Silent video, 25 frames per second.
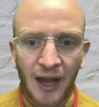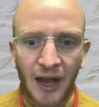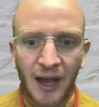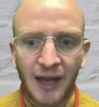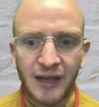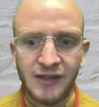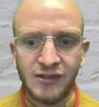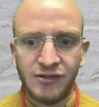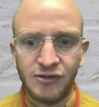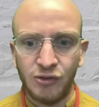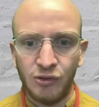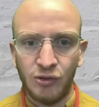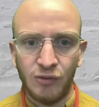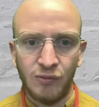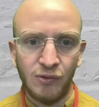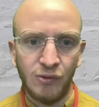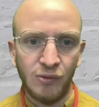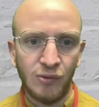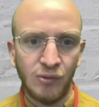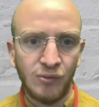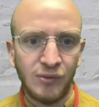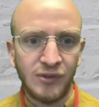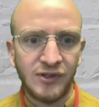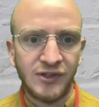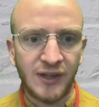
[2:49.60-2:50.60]
as
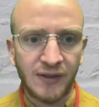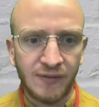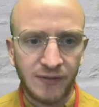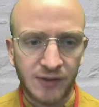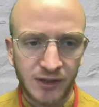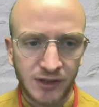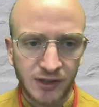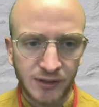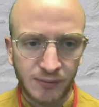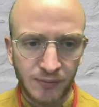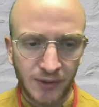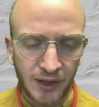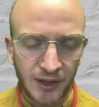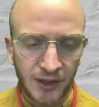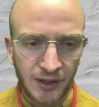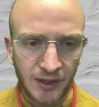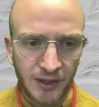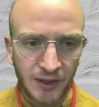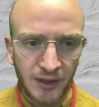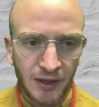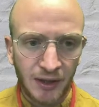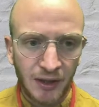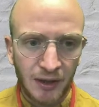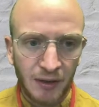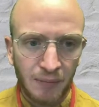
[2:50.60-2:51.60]
normal, was given to me
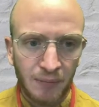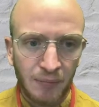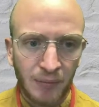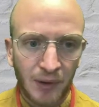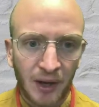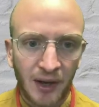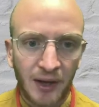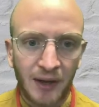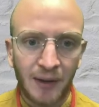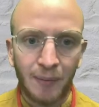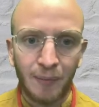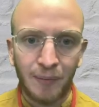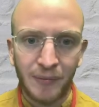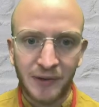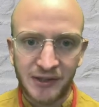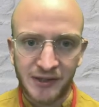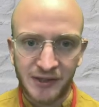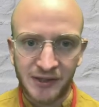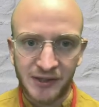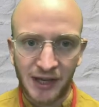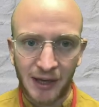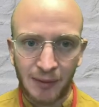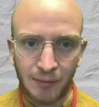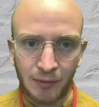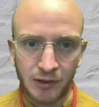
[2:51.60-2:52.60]
by
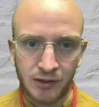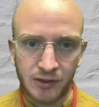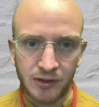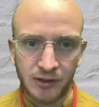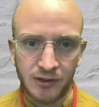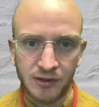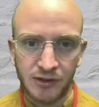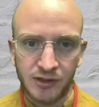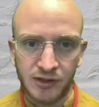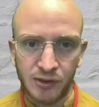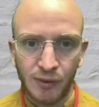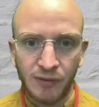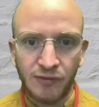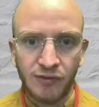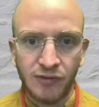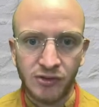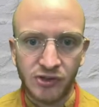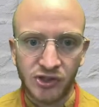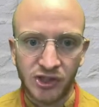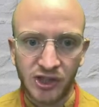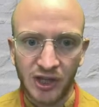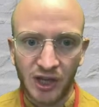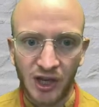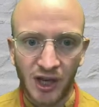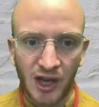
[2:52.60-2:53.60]
Mrs. Hamilton. So if you
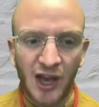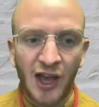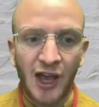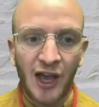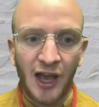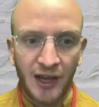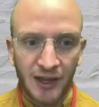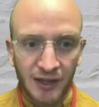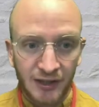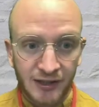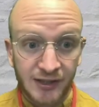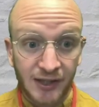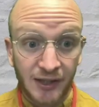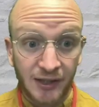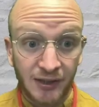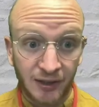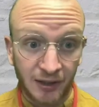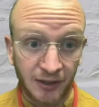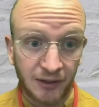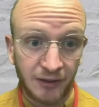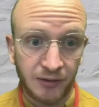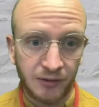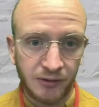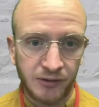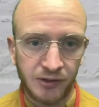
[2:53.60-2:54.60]
see her, say
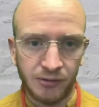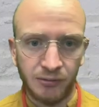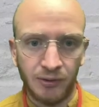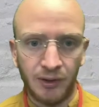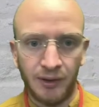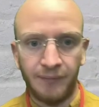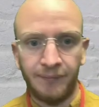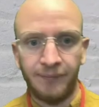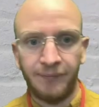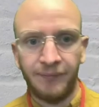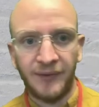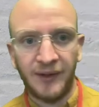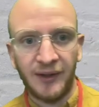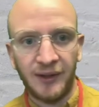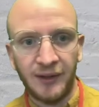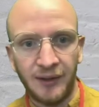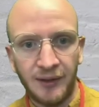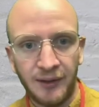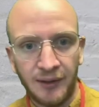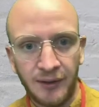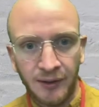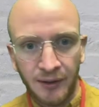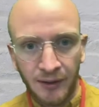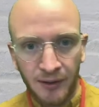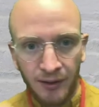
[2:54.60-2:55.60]
thank you to her.
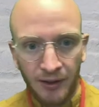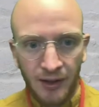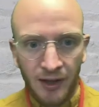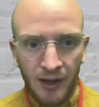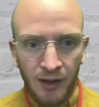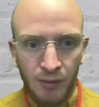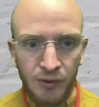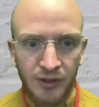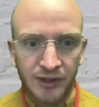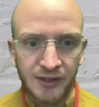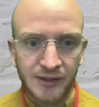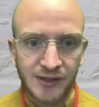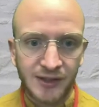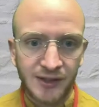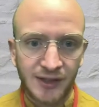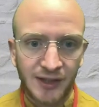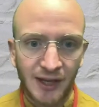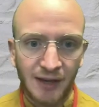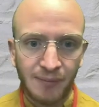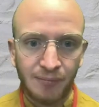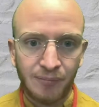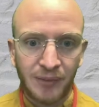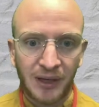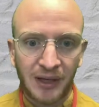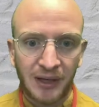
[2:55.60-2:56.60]
Here we can see
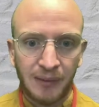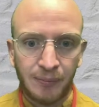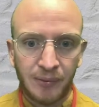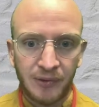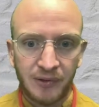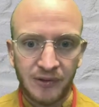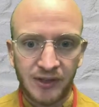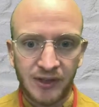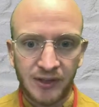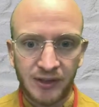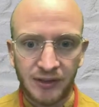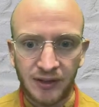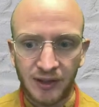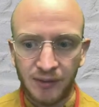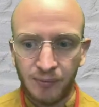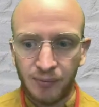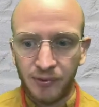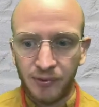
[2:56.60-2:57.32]
the end papers, aren't they